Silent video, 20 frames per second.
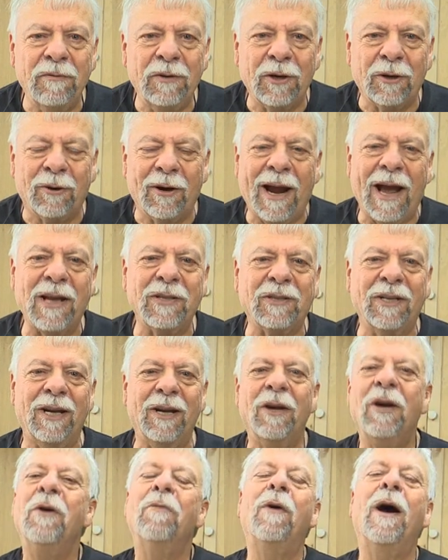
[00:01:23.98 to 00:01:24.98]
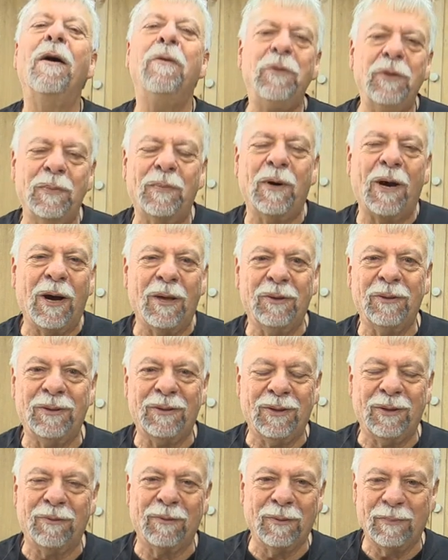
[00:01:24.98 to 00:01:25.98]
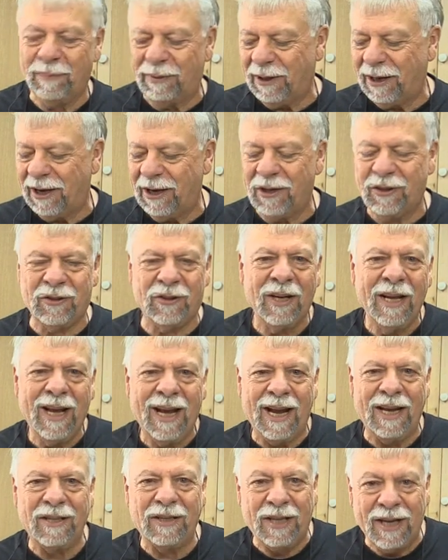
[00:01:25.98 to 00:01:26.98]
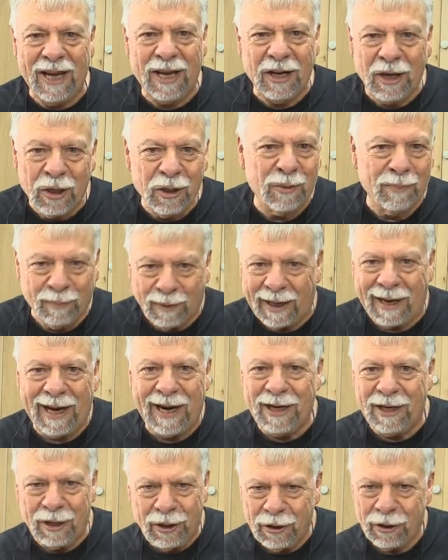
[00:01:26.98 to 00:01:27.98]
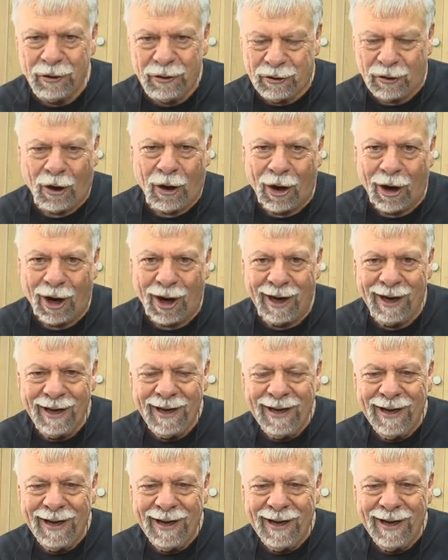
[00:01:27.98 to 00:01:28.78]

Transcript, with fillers: of you are asking, why would you bother to replace a 10 inch blade in your saw,